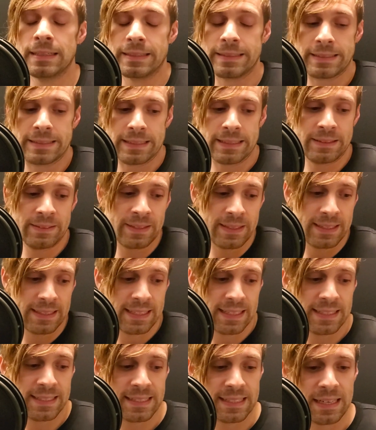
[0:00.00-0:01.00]
So, I
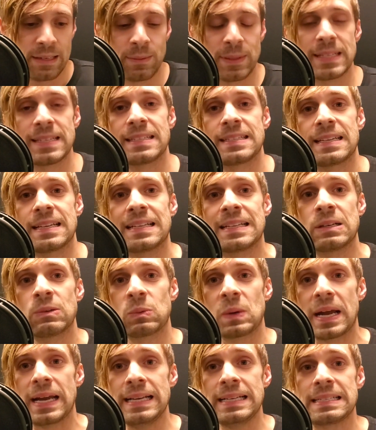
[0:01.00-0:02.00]
guess now we sit and
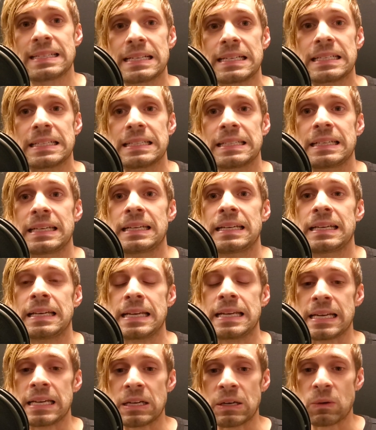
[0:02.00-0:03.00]
wait and
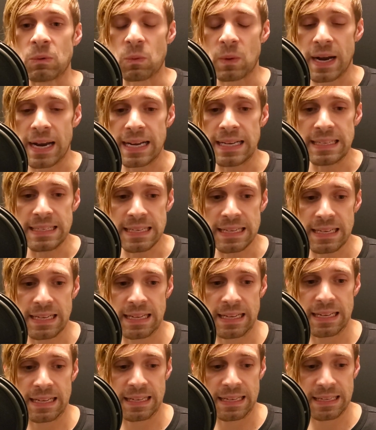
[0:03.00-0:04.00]
wait
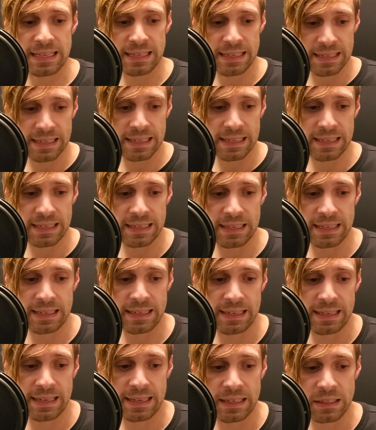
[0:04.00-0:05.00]

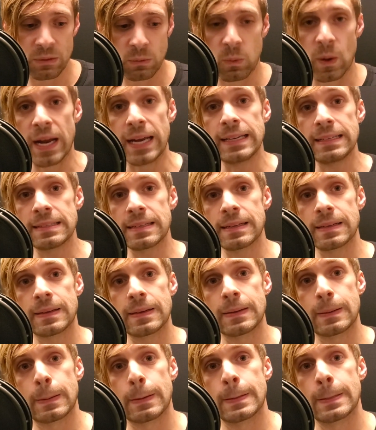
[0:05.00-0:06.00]
and wait
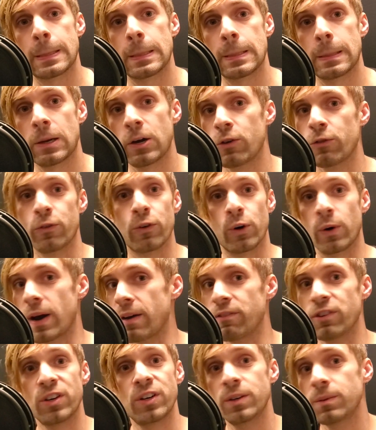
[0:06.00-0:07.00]

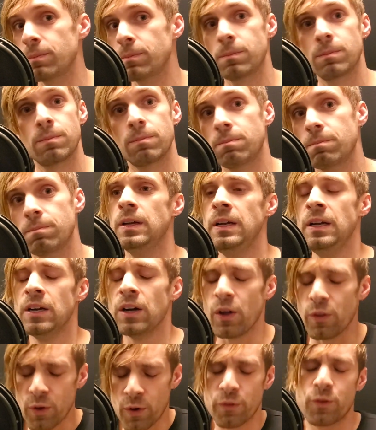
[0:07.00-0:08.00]
forever.
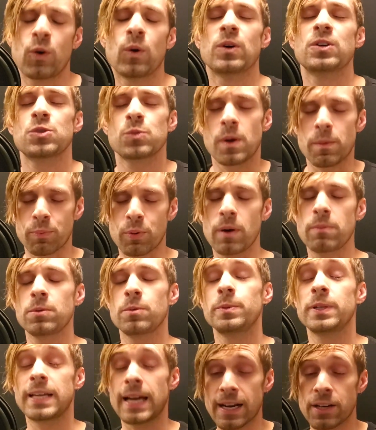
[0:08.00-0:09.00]
Although, of course, what
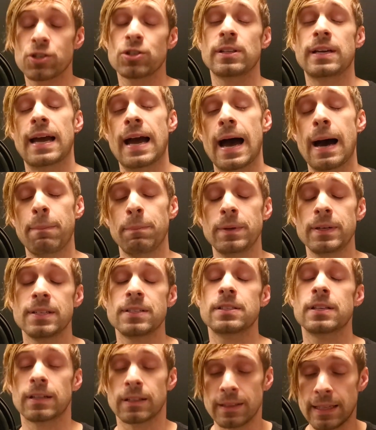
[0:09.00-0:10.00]
probably actually happened
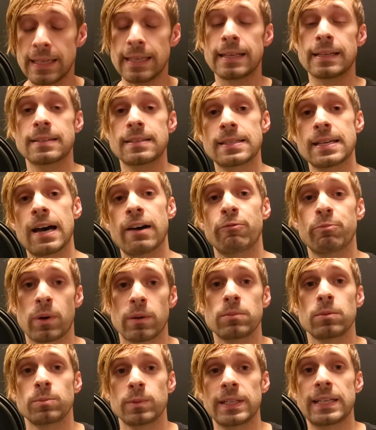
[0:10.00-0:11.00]
is the cleaning staff
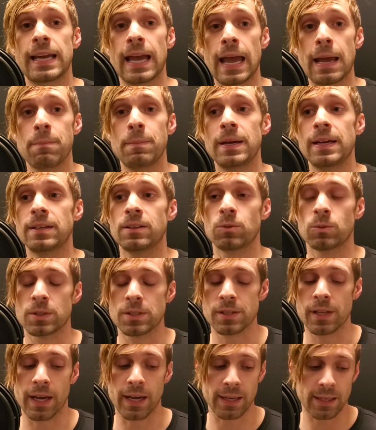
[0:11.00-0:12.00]
probably came in and
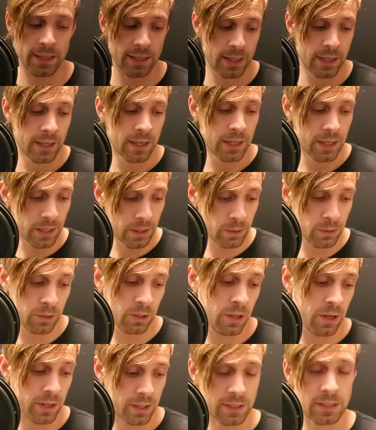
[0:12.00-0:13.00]
was like, oh,
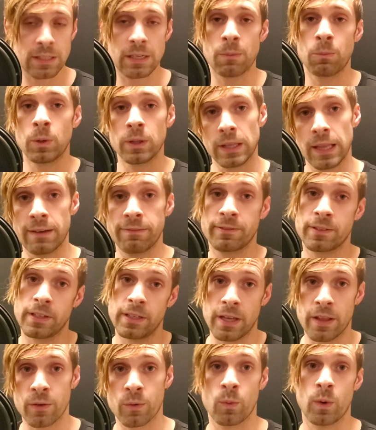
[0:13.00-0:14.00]
look, someone left
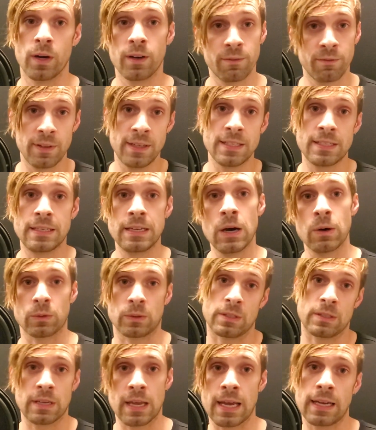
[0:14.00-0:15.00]
another one of these
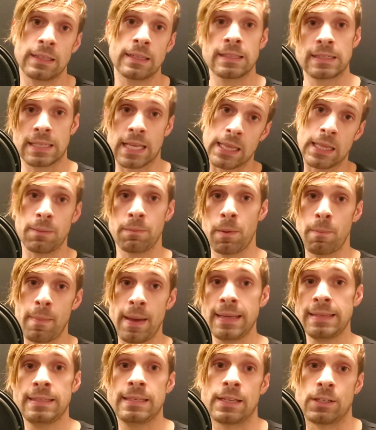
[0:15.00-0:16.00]
notes saying to send them a
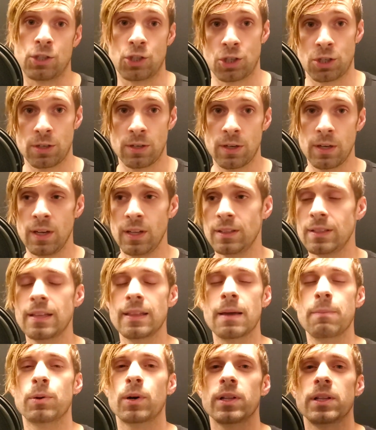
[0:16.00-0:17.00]
message. Then
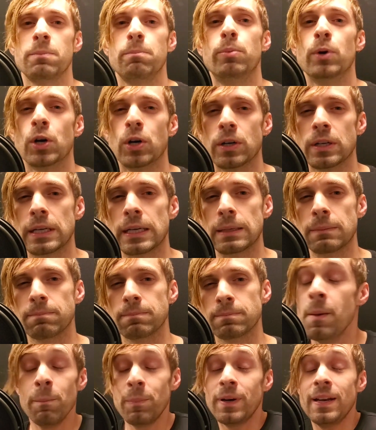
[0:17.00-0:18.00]
they probably burned it.
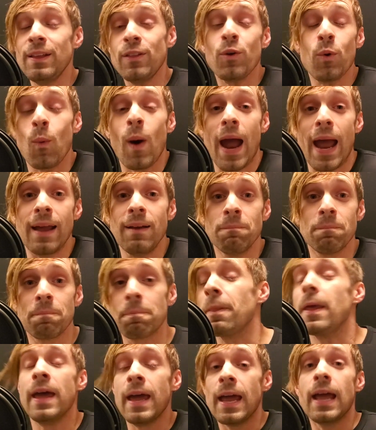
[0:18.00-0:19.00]
But either way,
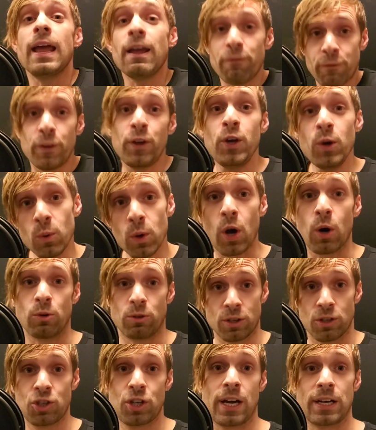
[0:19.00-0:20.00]
if you go
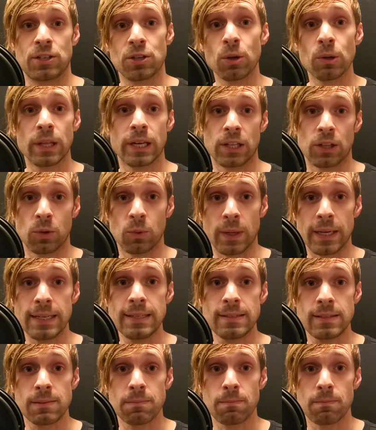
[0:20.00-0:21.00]
to Chateau Lake
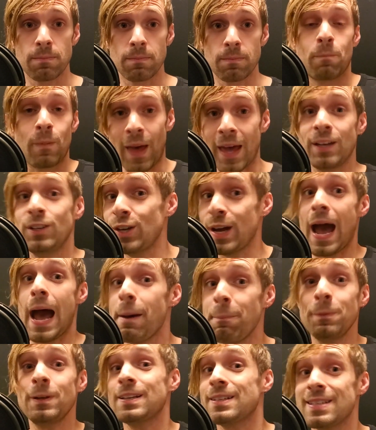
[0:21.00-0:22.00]
Louise and you
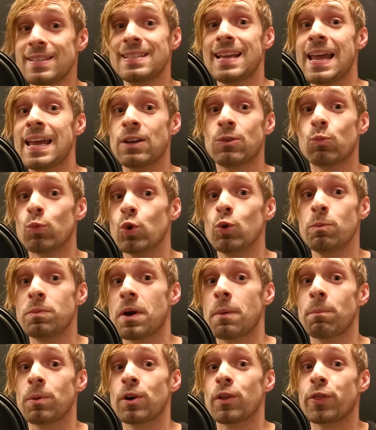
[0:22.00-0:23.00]
happen to stay in room
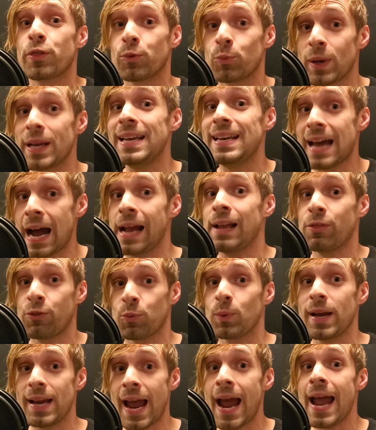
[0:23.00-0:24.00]
number
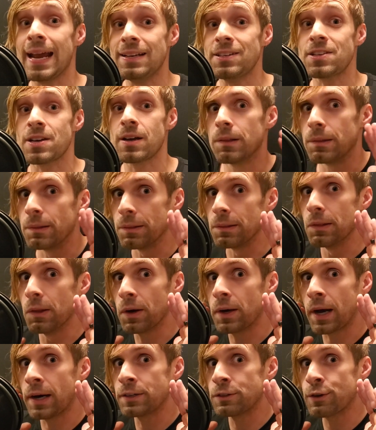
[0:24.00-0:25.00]
3938,
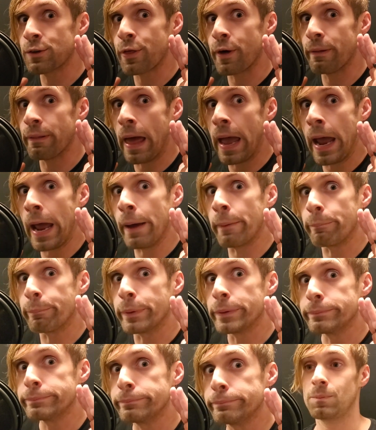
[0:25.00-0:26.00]
look under the
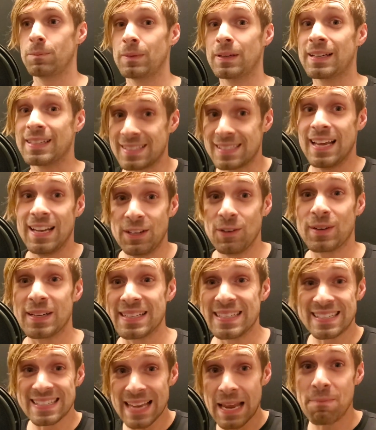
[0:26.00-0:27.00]
lamp, because then you
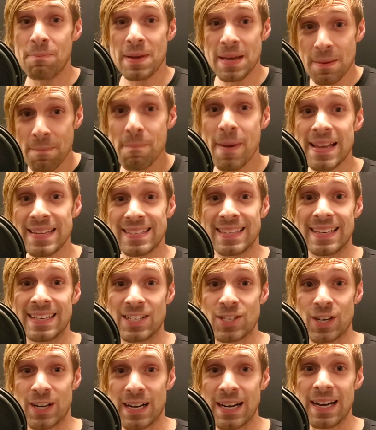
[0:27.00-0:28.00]
can send me a
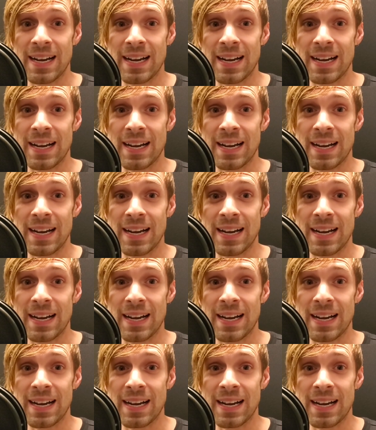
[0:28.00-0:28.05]
message.